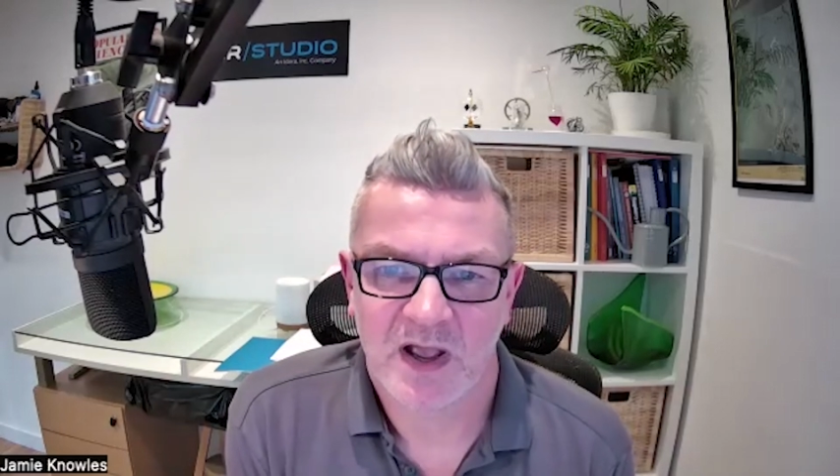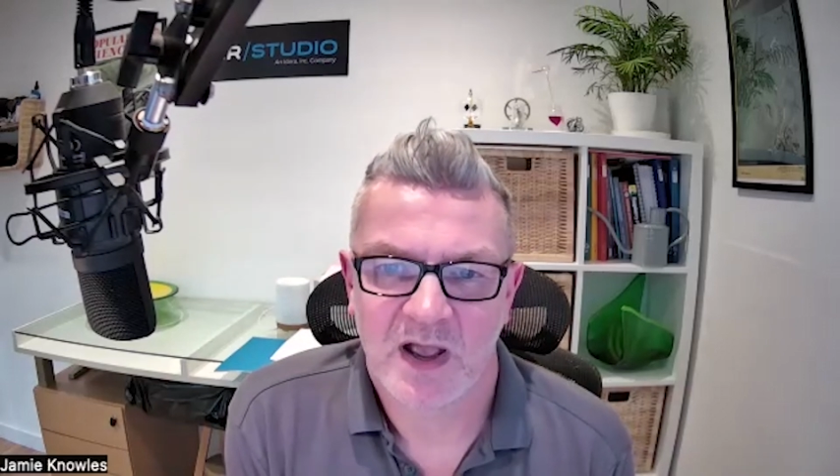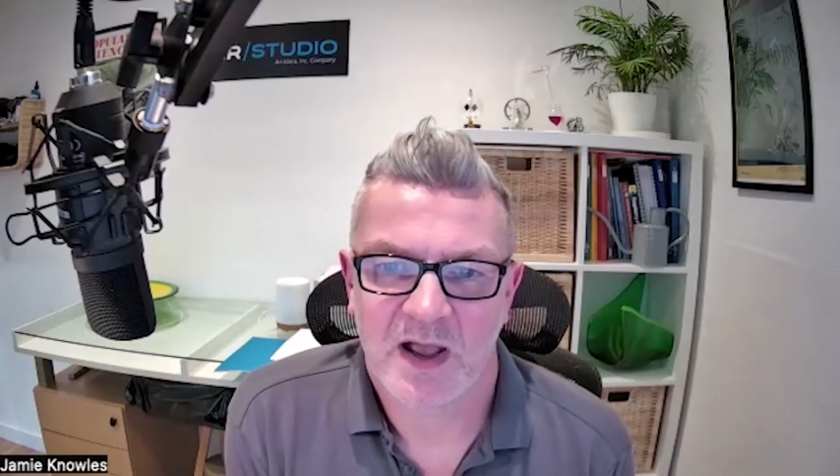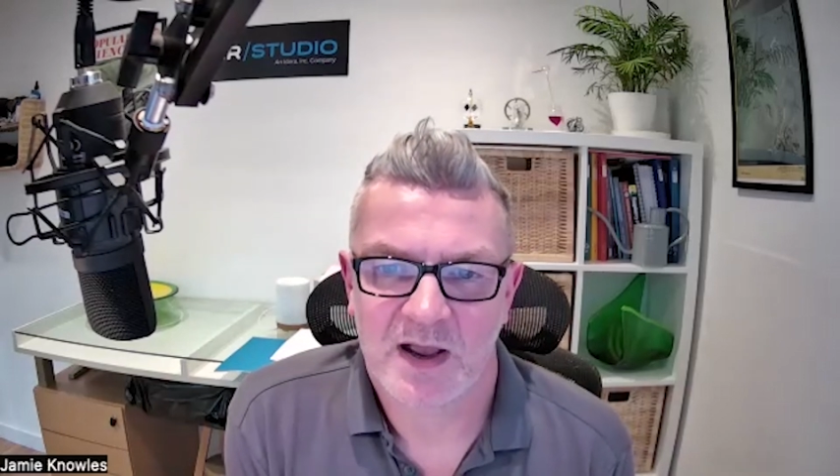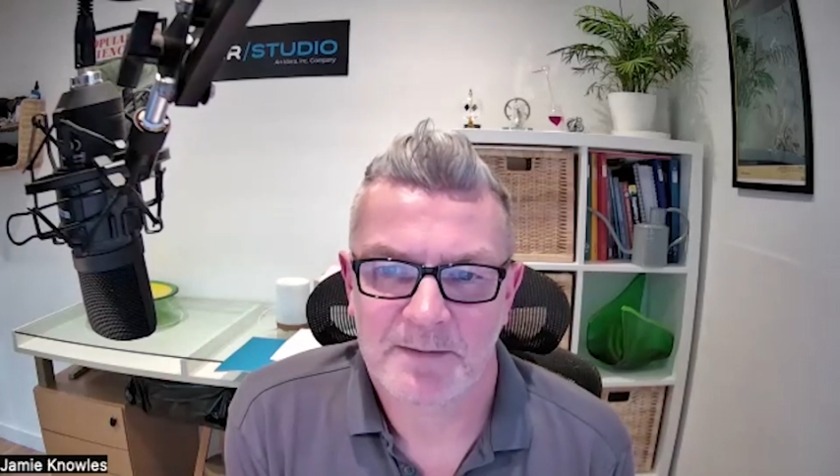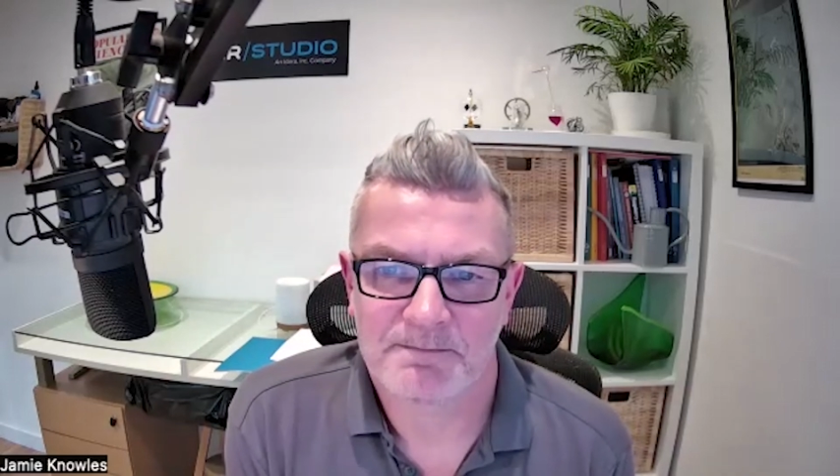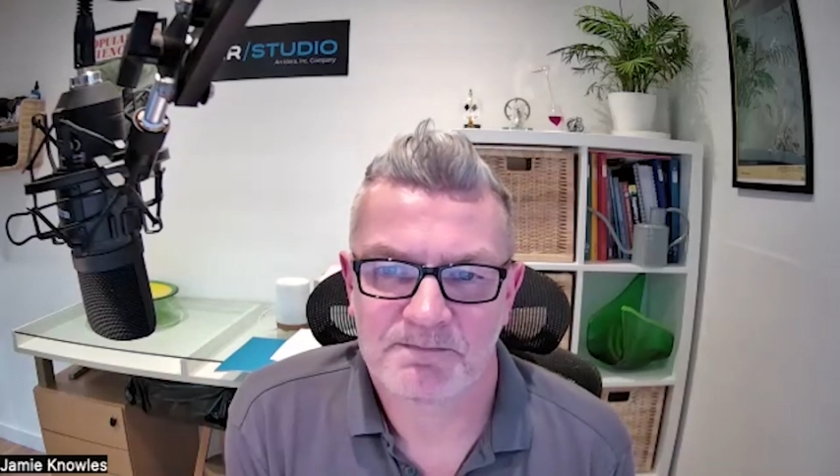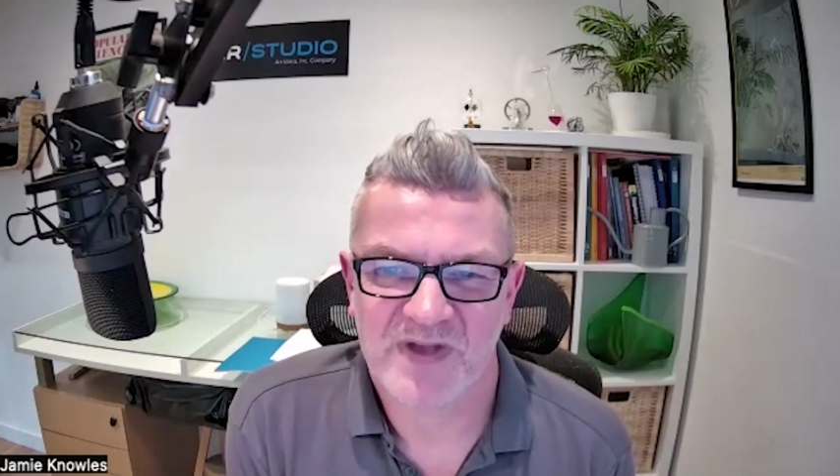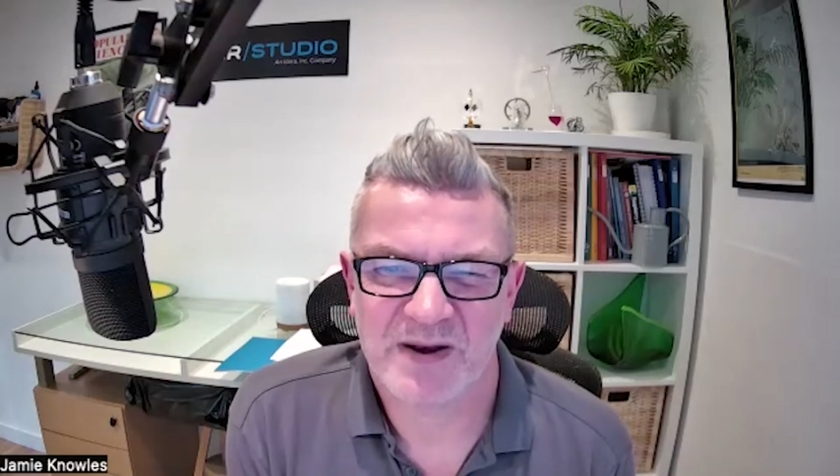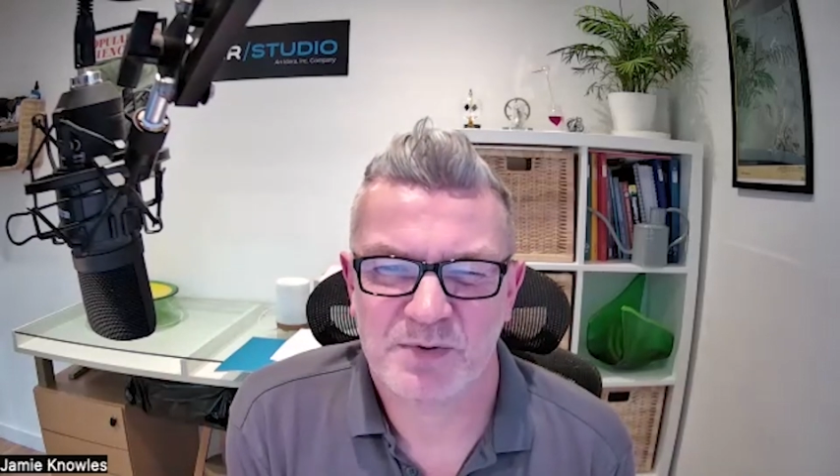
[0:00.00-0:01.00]

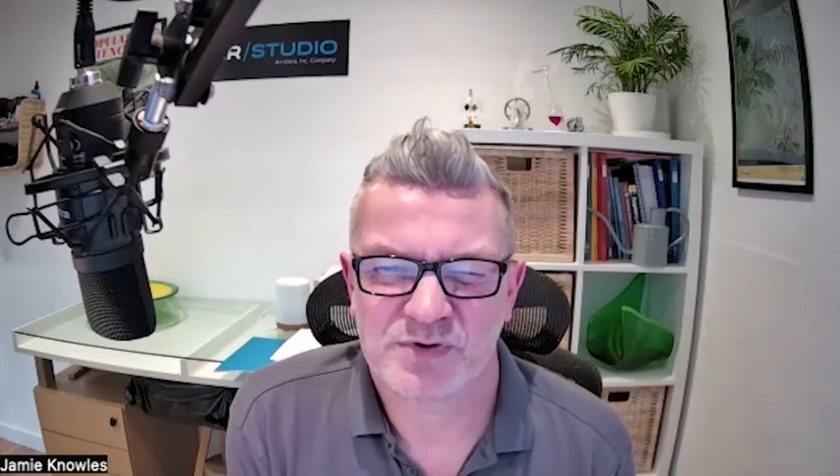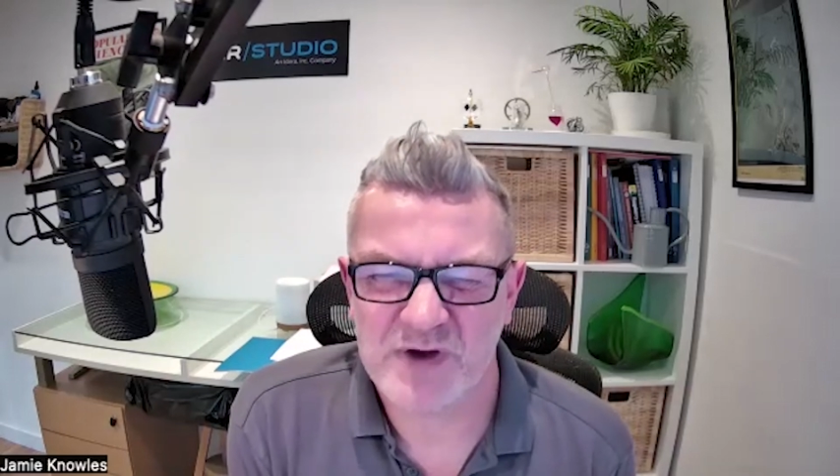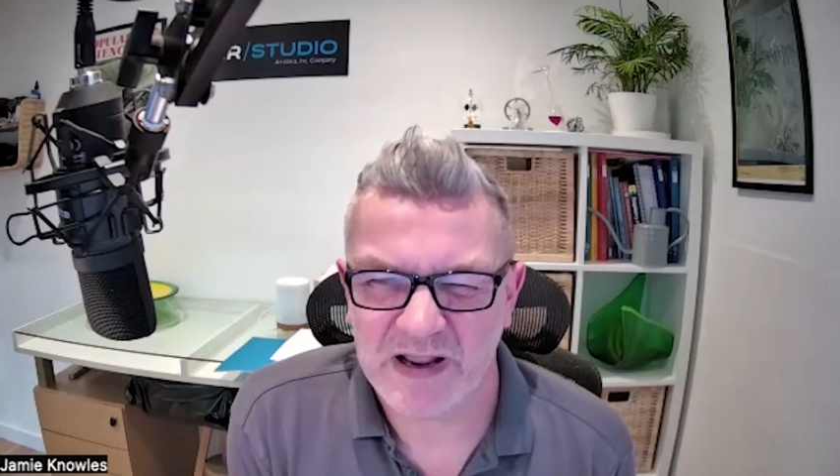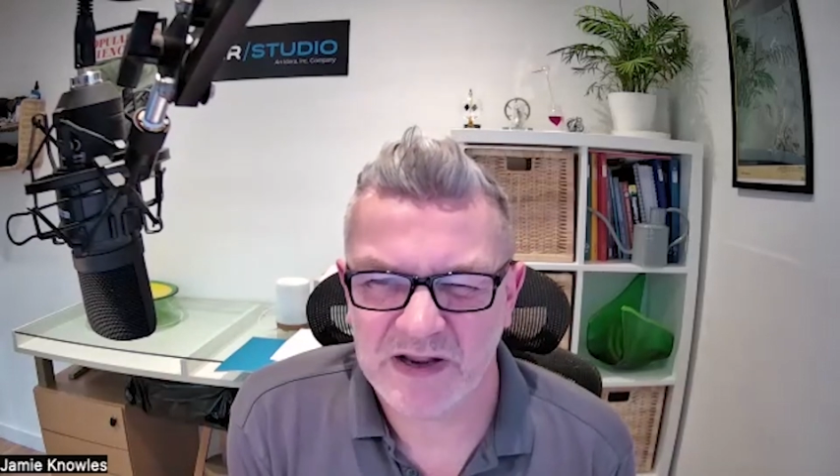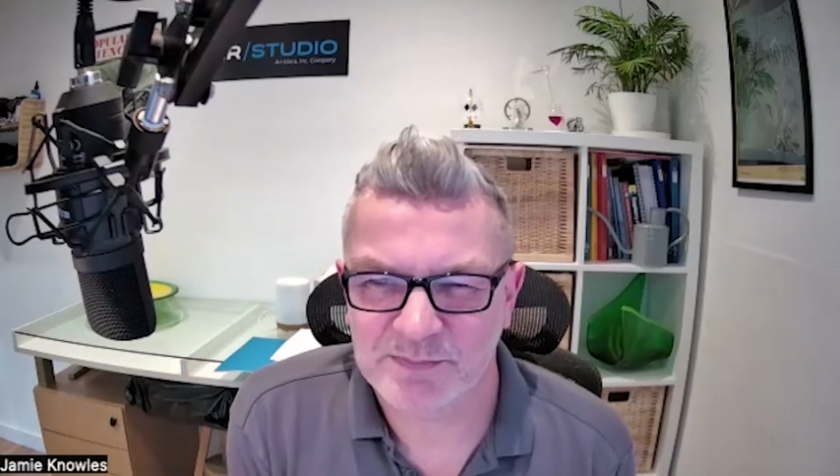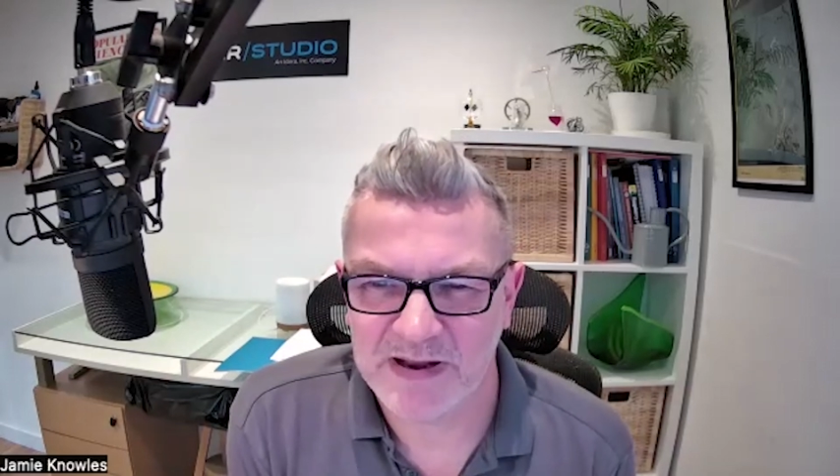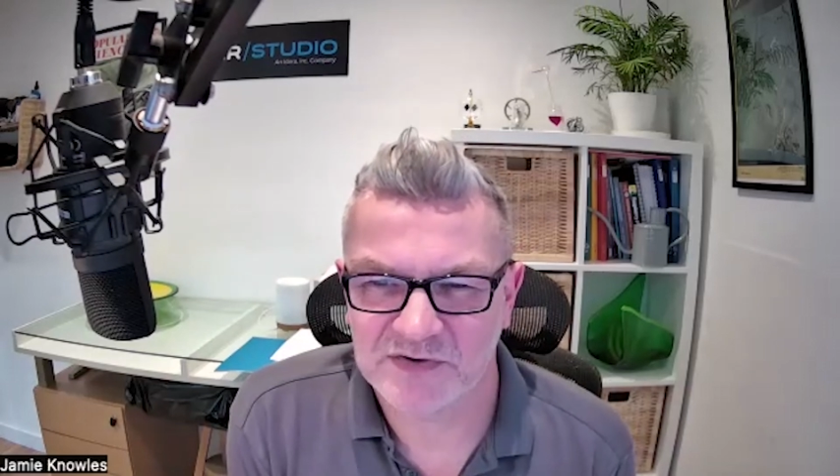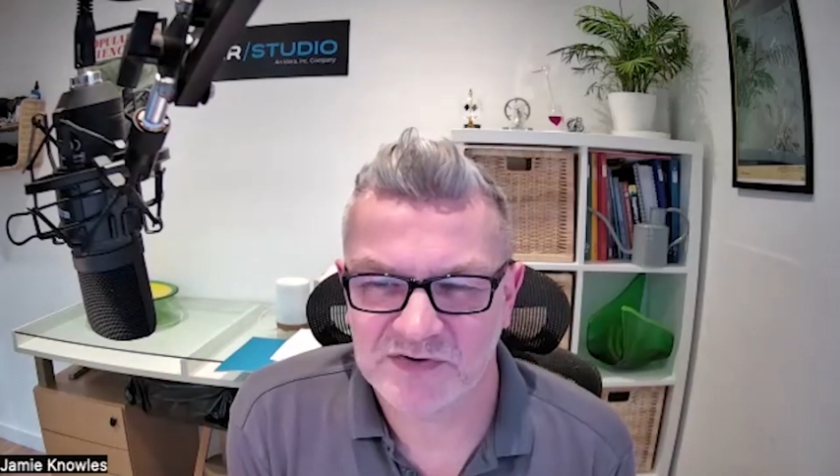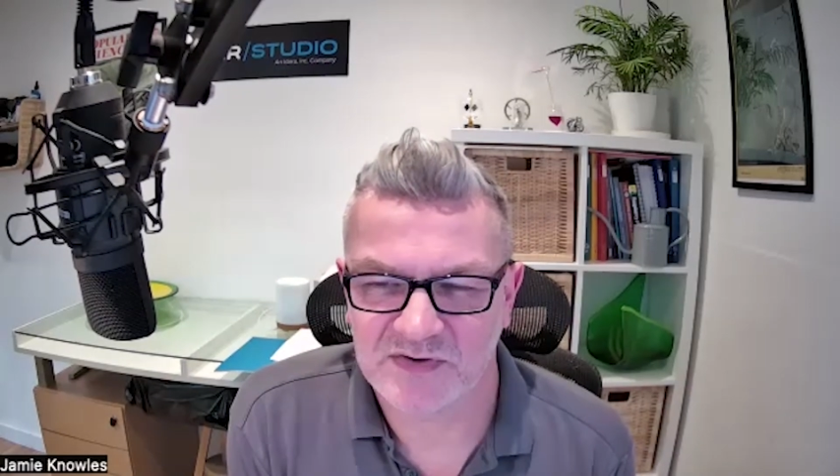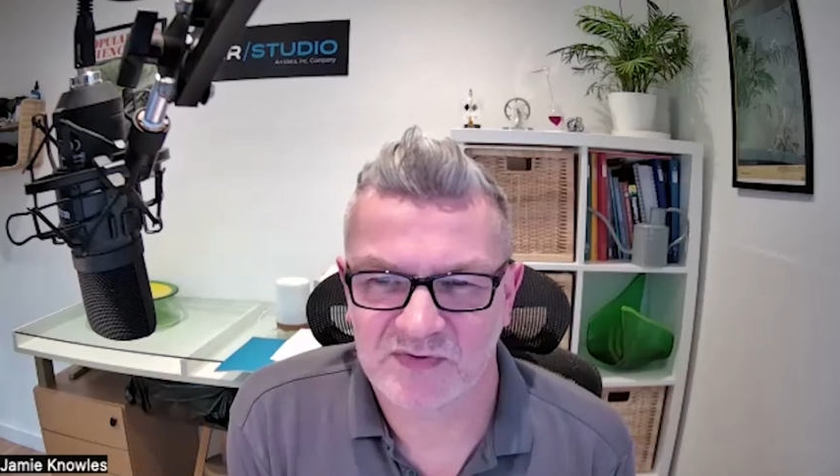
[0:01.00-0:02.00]
And it was really
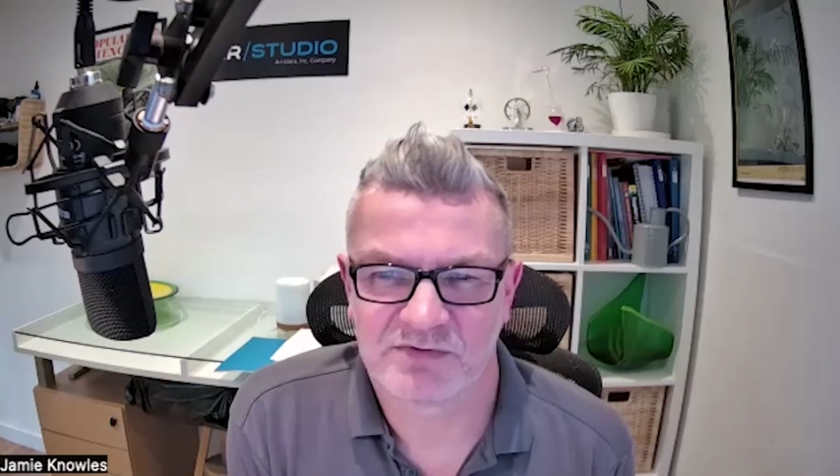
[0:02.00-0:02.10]
expensive